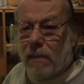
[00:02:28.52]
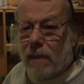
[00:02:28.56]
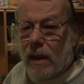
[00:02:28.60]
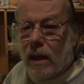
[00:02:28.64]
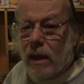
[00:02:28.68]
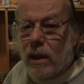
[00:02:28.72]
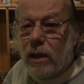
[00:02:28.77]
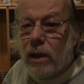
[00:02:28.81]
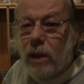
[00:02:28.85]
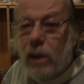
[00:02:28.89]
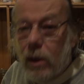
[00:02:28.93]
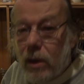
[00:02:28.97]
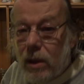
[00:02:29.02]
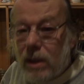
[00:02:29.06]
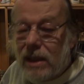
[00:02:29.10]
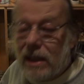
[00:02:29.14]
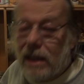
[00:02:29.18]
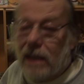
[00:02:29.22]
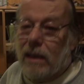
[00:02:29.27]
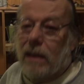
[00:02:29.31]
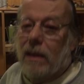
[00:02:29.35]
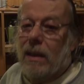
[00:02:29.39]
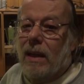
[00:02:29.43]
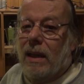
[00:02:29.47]

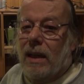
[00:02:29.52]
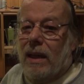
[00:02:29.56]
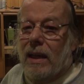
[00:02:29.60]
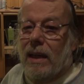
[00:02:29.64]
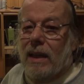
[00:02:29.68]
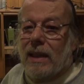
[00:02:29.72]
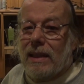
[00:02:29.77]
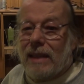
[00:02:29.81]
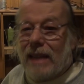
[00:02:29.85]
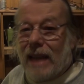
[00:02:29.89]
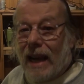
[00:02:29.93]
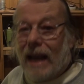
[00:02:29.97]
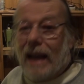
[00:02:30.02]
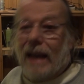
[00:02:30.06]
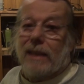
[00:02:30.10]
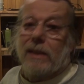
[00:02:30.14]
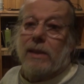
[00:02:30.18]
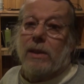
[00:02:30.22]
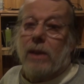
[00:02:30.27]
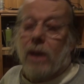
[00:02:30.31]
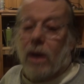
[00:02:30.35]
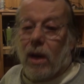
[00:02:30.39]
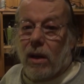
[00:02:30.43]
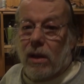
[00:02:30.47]
using
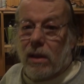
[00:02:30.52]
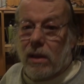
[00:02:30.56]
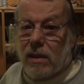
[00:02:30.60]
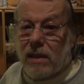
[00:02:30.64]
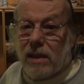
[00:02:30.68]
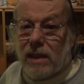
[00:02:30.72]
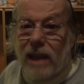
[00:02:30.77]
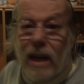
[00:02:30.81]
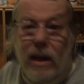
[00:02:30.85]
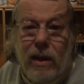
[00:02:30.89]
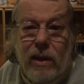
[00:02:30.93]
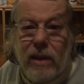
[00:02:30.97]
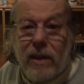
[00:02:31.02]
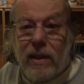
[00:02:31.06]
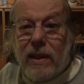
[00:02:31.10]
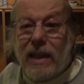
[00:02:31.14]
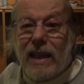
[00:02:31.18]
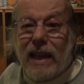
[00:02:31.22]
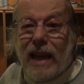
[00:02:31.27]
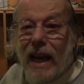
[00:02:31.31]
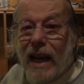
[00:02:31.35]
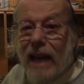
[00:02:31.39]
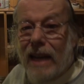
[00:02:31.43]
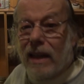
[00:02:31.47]
tax dollars. Now here in
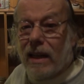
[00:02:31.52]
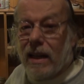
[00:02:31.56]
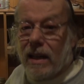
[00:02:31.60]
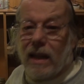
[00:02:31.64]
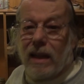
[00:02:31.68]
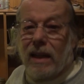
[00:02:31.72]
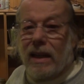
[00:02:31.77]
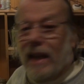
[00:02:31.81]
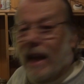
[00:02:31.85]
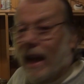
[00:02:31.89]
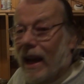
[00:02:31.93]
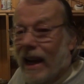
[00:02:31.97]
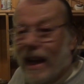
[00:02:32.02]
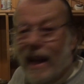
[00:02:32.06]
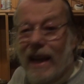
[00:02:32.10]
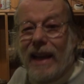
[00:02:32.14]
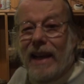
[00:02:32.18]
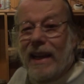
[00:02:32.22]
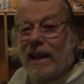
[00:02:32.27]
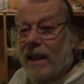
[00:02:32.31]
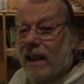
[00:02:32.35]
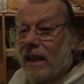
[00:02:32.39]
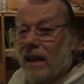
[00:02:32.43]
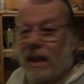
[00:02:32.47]
Canada,
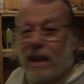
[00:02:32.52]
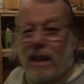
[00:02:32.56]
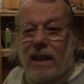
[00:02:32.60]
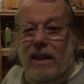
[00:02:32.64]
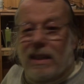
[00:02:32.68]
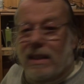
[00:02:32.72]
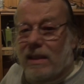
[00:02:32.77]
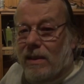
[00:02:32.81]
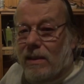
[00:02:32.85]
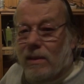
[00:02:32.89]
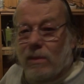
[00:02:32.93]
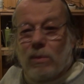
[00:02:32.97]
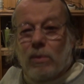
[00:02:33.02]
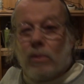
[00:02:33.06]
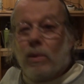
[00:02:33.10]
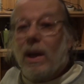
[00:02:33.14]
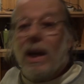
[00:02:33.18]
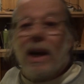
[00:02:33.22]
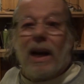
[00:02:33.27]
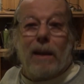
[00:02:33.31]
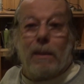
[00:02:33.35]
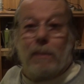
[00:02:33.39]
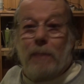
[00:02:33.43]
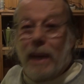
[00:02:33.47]
hey, we
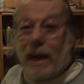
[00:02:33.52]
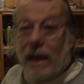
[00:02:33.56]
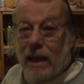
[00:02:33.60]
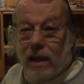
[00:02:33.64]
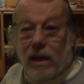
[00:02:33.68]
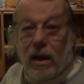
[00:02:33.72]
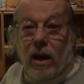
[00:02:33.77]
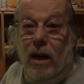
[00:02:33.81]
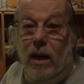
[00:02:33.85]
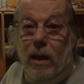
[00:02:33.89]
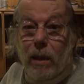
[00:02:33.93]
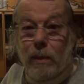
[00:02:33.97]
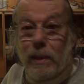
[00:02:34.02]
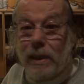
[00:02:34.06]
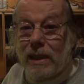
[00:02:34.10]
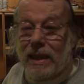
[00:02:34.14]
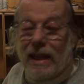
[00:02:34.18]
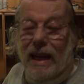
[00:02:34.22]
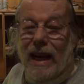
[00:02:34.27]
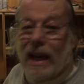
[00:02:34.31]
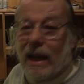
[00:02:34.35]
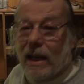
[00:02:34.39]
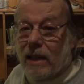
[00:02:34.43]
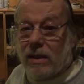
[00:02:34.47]
got to pay a carbon
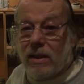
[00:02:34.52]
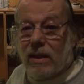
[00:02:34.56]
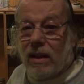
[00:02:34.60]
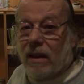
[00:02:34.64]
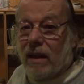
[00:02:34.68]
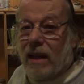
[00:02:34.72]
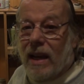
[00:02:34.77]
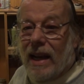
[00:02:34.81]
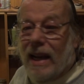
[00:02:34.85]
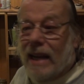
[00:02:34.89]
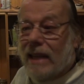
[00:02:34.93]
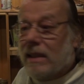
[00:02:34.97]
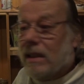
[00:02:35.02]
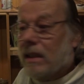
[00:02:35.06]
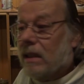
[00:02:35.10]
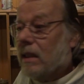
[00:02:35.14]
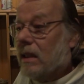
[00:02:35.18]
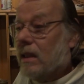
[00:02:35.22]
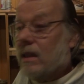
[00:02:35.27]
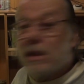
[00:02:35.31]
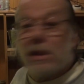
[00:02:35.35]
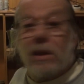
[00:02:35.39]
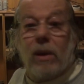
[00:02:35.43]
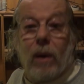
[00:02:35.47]
tax on
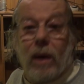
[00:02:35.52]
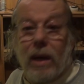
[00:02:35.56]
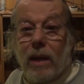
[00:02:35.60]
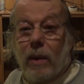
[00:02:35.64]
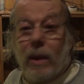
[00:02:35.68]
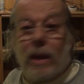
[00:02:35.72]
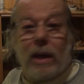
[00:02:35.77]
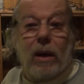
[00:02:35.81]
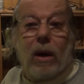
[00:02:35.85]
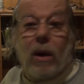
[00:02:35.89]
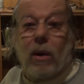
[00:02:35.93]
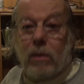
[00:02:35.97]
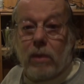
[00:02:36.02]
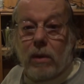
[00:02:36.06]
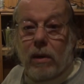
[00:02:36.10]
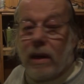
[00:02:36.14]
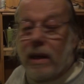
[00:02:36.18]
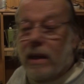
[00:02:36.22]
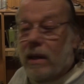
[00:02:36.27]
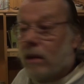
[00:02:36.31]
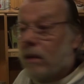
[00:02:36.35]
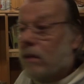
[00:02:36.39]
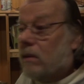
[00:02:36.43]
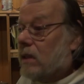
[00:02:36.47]
gasoline. So I went, oh
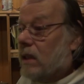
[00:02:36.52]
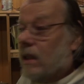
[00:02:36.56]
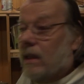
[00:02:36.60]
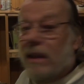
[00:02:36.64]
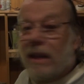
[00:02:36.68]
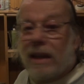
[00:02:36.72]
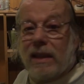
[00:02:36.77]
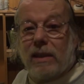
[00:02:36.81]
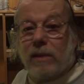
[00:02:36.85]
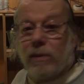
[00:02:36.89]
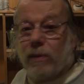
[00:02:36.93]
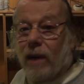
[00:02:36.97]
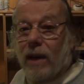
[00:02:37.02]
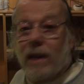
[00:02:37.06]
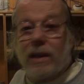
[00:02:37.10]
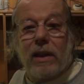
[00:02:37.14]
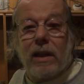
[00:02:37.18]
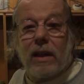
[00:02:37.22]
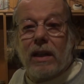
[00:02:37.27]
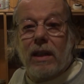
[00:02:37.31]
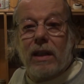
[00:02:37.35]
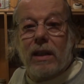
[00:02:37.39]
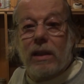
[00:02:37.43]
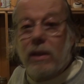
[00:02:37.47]
great, okay, that's fine,
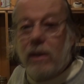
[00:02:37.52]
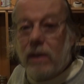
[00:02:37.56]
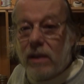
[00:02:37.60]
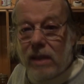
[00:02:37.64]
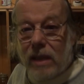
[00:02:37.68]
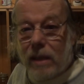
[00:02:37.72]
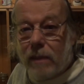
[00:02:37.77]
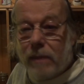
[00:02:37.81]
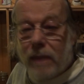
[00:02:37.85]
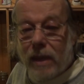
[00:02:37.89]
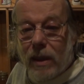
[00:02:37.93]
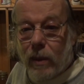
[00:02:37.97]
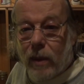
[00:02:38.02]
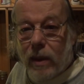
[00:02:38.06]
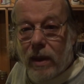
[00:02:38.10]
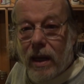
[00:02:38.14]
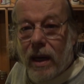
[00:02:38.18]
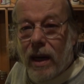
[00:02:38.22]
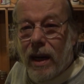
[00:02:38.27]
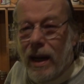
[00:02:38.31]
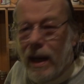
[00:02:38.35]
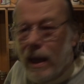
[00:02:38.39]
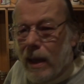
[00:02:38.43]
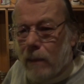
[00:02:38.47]
they're going to do something with it.
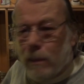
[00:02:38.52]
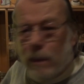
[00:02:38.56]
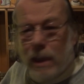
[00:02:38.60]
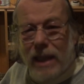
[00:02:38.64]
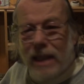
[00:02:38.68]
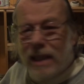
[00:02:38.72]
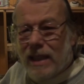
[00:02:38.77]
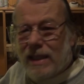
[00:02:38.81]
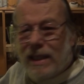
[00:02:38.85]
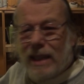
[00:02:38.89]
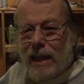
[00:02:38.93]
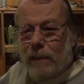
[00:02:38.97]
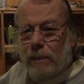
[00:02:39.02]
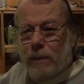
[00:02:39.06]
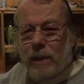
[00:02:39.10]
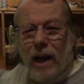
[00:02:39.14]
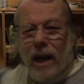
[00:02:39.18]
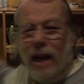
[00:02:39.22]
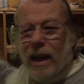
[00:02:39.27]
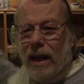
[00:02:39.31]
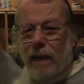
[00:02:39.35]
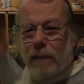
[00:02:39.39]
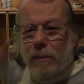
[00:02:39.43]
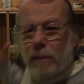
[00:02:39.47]
But at the same
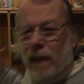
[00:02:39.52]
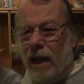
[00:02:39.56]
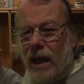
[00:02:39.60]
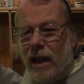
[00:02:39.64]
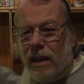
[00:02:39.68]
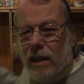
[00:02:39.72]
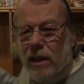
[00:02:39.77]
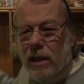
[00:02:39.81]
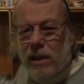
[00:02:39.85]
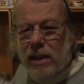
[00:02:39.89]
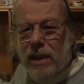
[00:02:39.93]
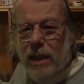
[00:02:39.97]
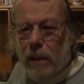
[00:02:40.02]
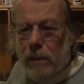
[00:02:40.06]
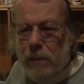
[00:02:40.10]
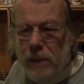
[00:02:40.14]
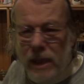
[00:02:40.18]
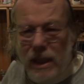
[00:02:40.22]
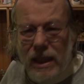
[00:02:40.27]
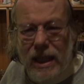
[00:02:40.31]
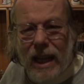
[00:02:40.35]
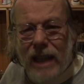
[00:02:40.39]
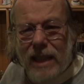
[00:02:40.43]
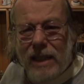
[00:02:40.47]
time, they're
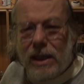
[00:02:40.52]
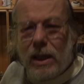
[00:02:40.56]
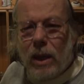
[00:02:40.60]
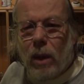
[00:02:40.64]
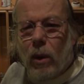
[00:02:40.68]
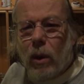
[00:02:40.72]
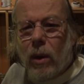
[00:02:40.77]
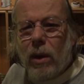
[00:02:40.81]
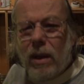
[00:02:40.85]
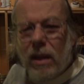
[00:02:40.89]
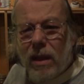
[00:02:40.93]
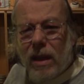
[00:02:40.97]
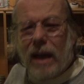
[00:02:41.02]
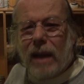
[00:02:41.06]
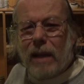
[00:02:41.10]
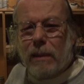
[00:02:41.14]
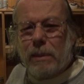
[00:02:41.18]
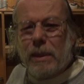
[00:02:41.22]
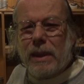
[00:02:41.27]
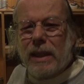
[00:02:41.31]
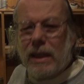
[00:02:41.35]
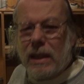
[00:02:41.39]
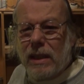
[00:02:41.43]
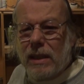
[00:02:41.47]
subsidizing oil
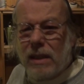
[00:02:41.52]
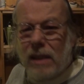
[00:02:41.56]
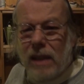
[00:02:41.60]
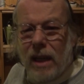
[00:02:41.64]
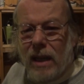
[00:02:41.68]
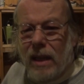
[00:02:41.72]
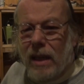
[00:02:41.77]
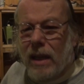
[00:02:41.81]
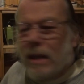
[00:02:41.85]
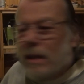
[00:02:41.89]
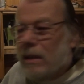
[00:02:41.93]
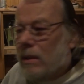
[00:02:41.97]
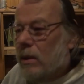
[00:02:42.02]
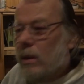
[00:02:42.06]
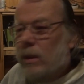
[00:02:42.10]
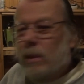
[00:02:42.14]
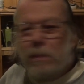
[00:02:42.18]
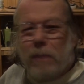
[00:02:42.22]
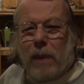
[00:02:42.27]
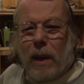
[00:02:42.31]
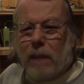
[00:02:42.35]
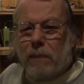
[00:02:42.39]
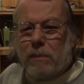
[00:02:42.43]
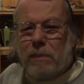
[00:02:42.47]
companies to
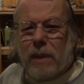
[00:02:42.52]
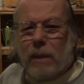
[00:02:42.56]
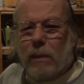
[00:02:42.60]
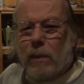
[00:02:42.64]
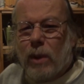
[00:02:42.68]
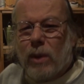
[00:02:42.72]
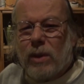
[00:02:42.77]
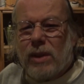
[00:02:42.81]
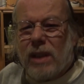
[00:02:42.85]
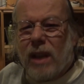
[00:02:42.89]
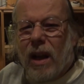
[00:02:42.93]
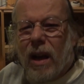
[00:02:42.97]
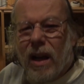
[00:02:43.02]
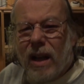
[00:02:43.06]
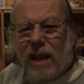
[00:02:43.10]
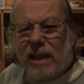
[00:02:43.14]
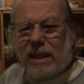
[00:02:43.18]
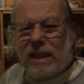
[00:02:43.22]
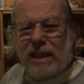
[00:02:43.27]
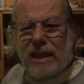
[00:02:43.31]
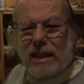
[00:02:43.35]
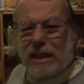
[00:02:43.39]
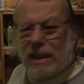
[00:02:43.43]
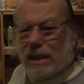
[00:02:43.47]
pump the most
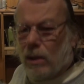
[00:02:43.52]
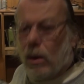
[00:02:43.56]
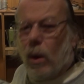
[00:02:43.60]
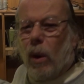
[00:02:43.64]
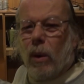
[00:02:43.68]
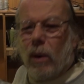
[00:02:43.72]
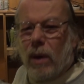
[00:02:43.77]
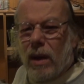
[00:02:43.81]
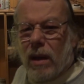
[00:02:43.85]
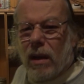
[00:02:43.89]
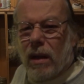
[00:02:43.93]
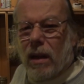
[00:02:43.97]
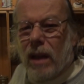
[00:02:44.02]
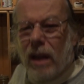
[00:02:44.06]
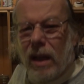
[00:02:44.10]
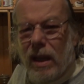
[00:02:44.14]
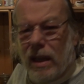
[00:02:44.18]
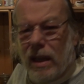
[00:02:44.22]
toxic oil